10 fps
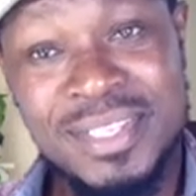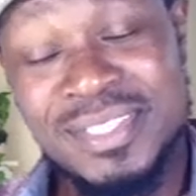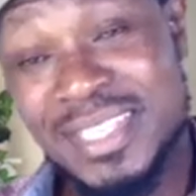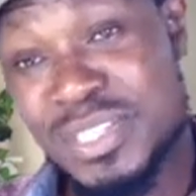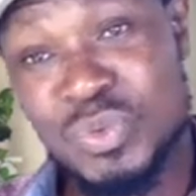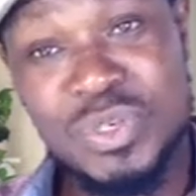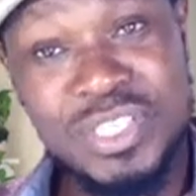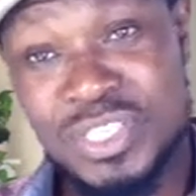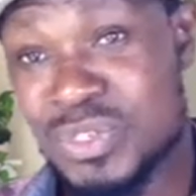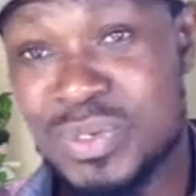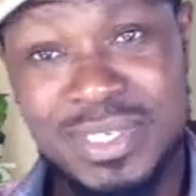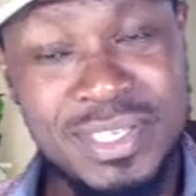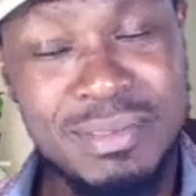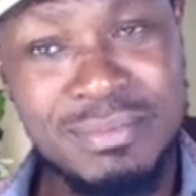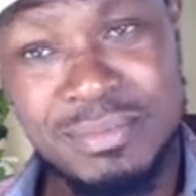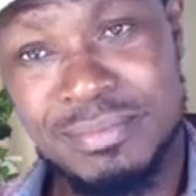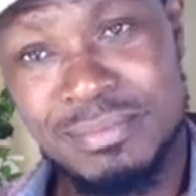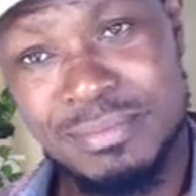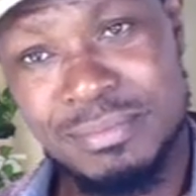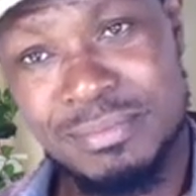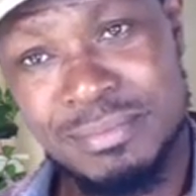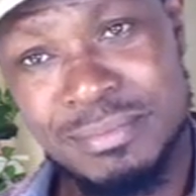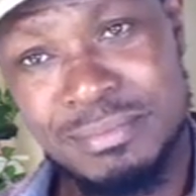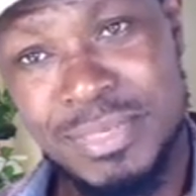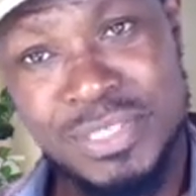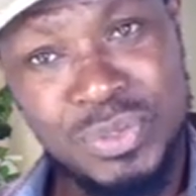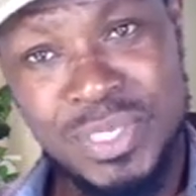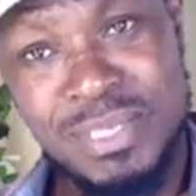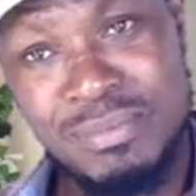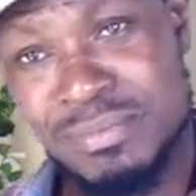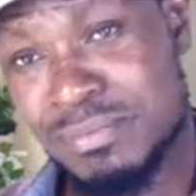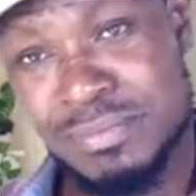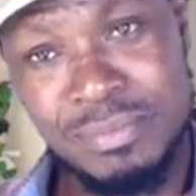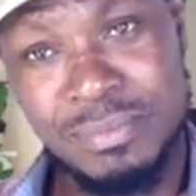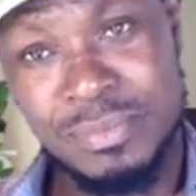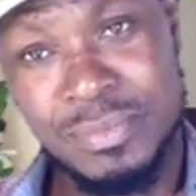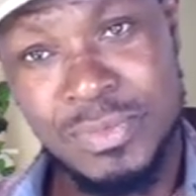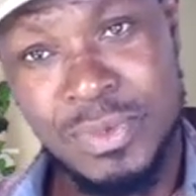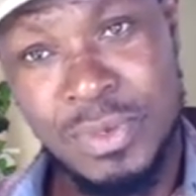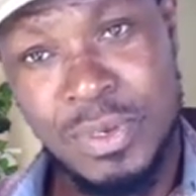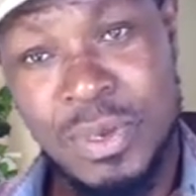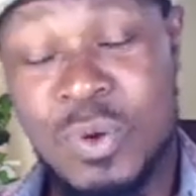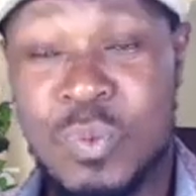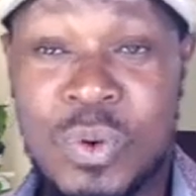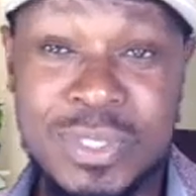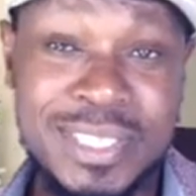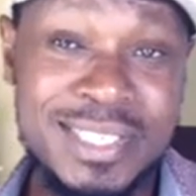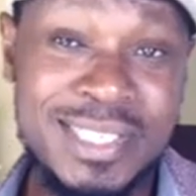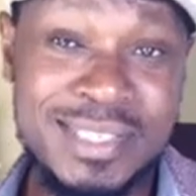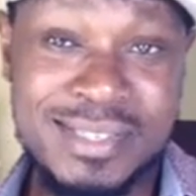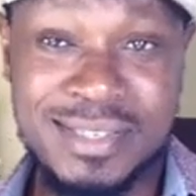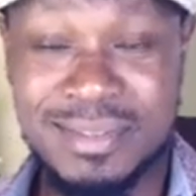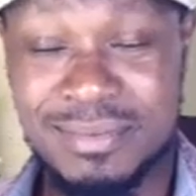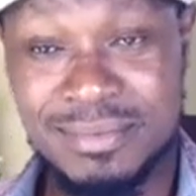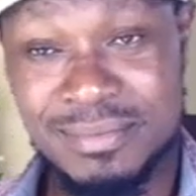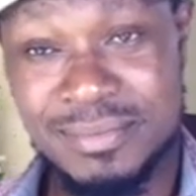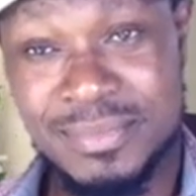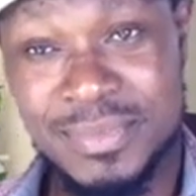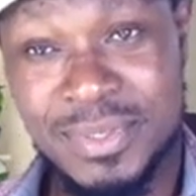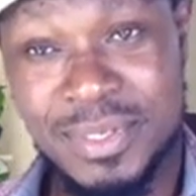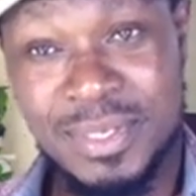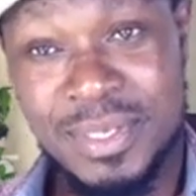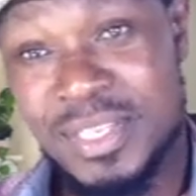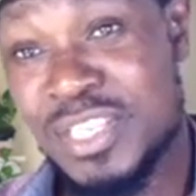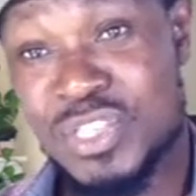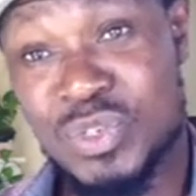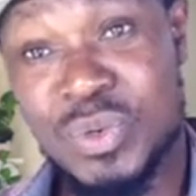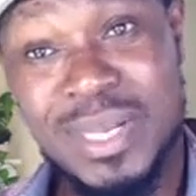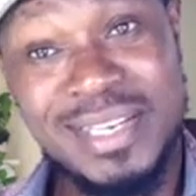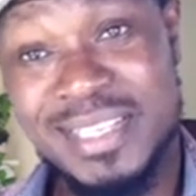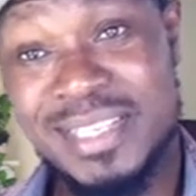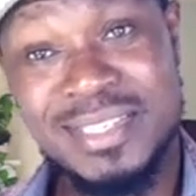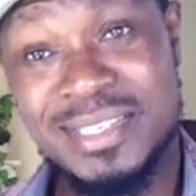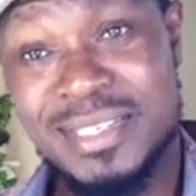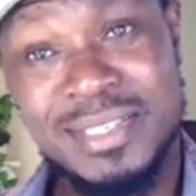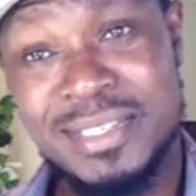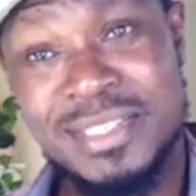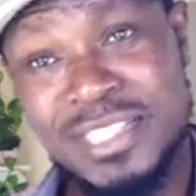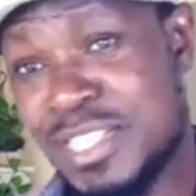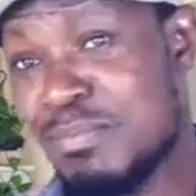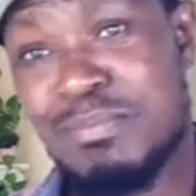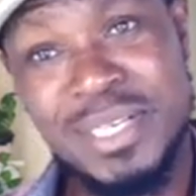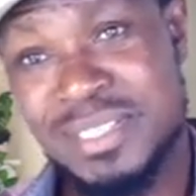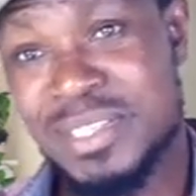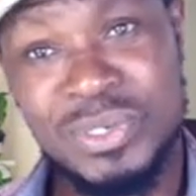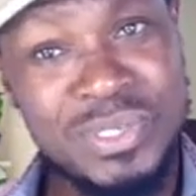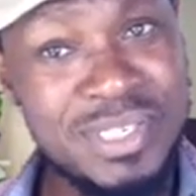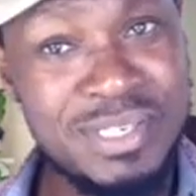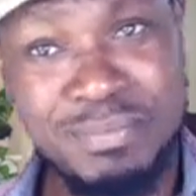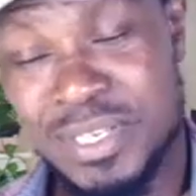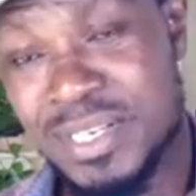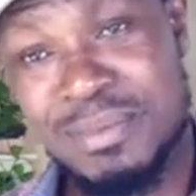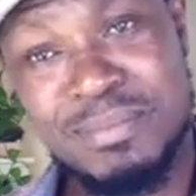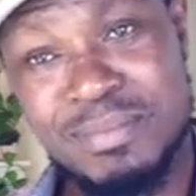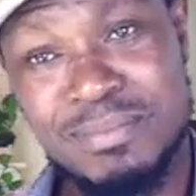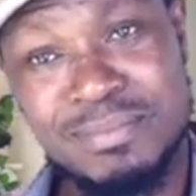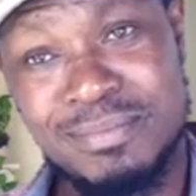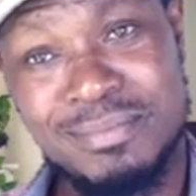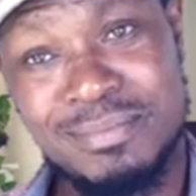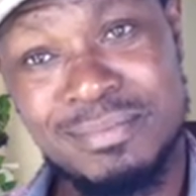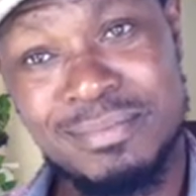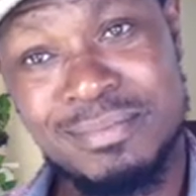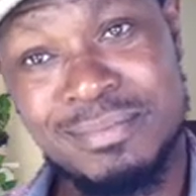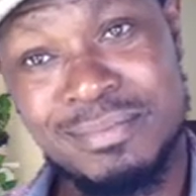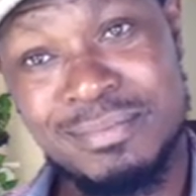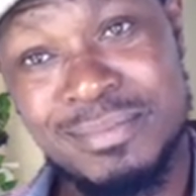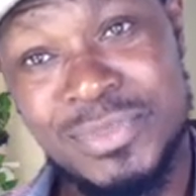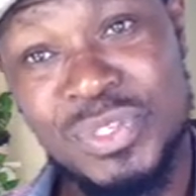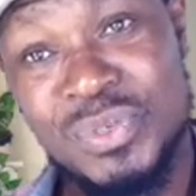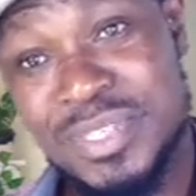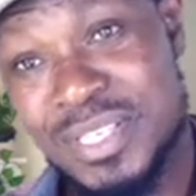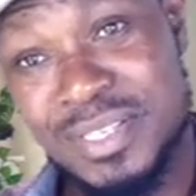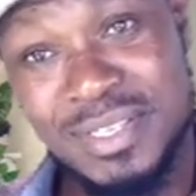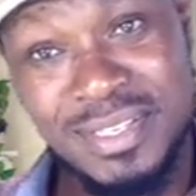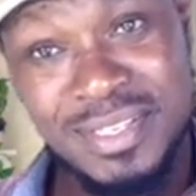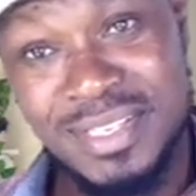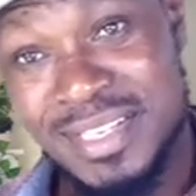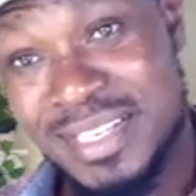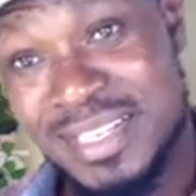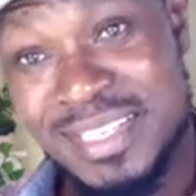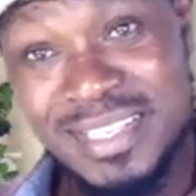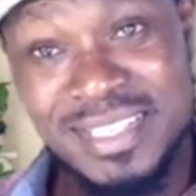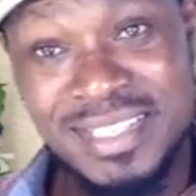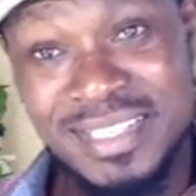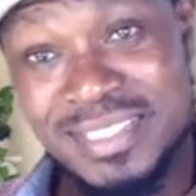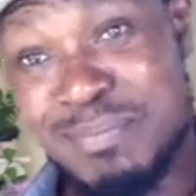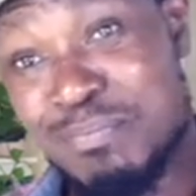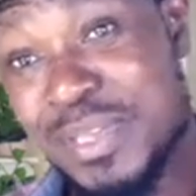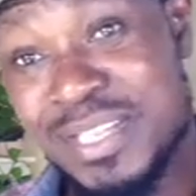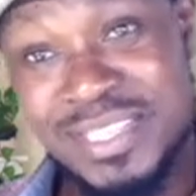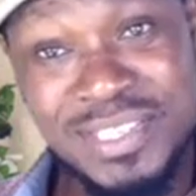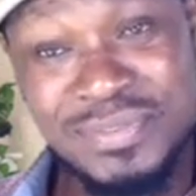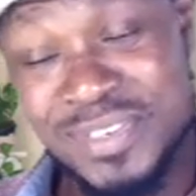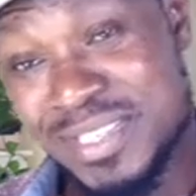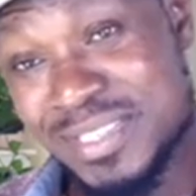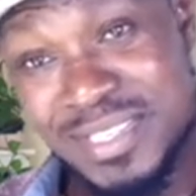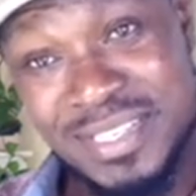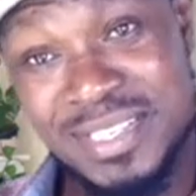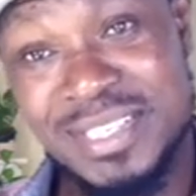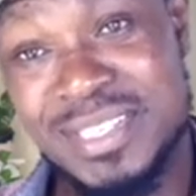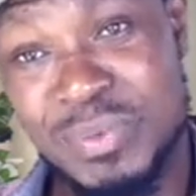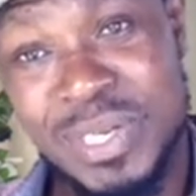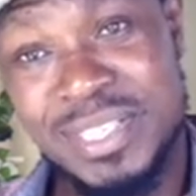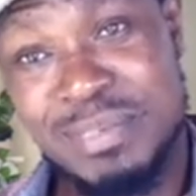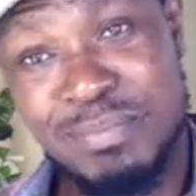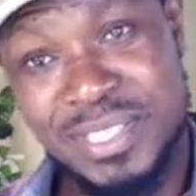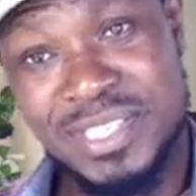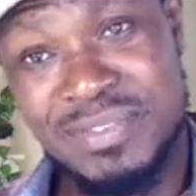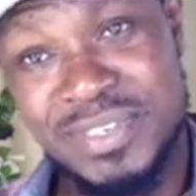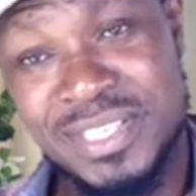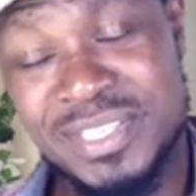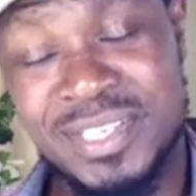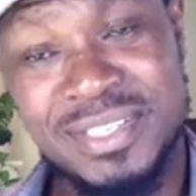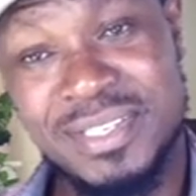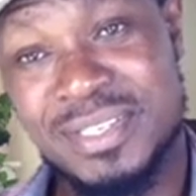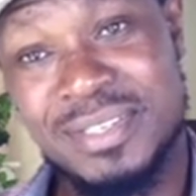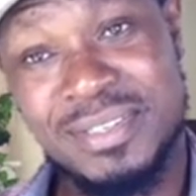That's what she saw in him. But to him, what did he see? He saw an easy, cheap by the roadside pickup. You see, the big difference in the way they perceived each other.